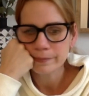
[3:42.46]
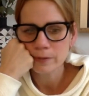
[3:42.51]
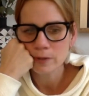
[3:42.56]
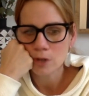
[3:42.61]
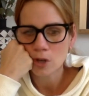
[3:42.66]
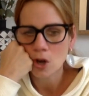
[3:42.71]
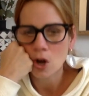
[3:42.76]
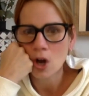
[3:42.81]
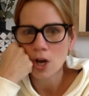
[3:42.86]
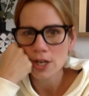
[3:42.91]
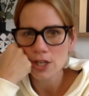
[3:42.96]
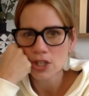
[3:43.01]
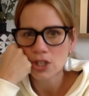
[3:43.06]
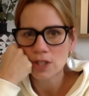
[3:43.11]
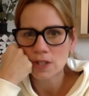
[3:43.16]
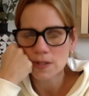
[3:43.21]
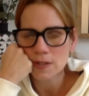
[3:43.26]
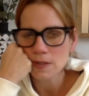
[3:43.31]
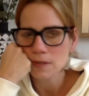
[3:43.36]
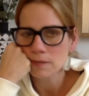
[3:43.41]

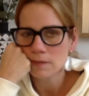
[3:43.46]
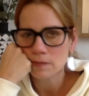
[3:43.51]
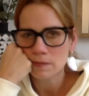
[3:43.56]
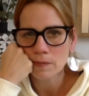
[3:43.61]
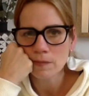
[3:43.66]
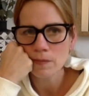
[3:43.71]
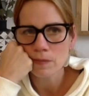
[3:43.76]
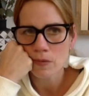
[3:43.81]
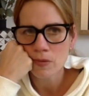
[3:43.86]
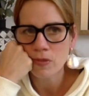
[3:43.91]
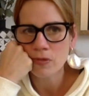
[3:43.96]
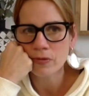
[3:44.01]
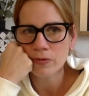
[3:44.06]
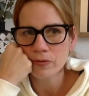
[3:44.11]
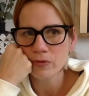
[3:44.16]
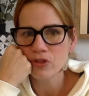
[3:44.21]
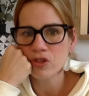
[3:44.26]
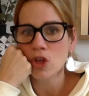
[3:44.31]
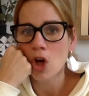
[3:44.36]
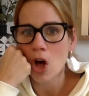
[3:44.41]
conscious
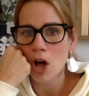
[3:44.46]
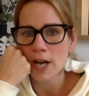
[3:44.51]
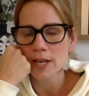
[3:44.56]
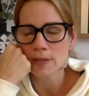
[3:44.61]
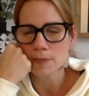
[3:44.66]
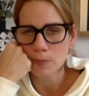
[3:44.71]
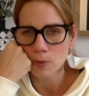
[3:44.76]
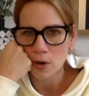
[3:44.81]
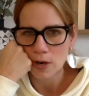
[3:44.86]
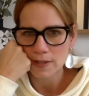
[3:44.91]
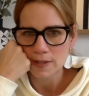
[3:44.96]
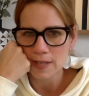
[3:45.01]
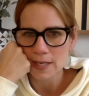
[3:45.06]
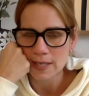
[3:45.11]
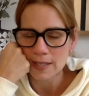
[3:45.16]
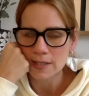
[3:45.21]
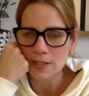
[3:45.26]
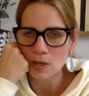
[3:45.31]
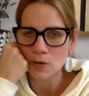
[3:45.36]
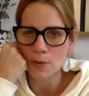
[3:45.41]
thought
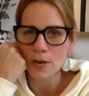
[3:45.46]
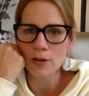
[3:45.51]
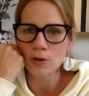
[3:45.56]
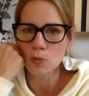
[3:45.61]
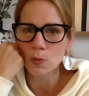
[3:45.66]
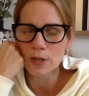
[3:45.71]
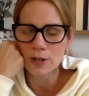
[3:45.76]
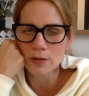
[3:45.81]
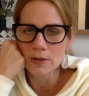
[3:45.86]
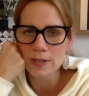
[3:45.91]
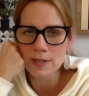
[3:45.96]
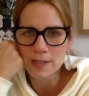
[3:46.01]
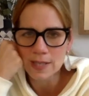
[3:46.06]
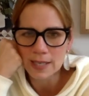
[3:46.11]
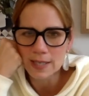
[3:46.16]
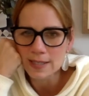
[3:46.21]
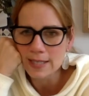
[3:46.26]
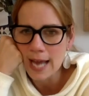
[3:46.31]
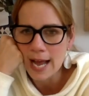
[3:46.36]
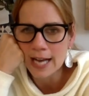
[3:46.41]
process around whether this thing
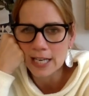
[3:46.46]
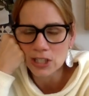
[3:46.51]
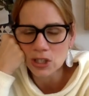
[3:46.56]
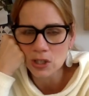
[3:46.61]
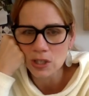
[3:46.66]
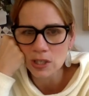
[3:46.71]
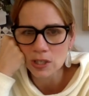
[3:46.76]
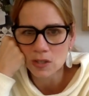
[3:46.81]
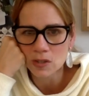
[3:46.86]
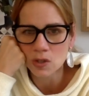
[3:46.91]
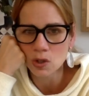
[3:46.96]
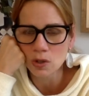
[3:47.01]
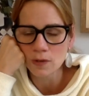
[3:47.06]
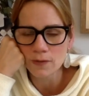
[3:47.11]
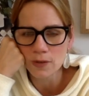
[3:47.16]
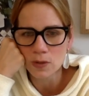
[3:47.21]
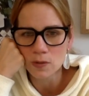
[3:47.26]
is actually going to serve you.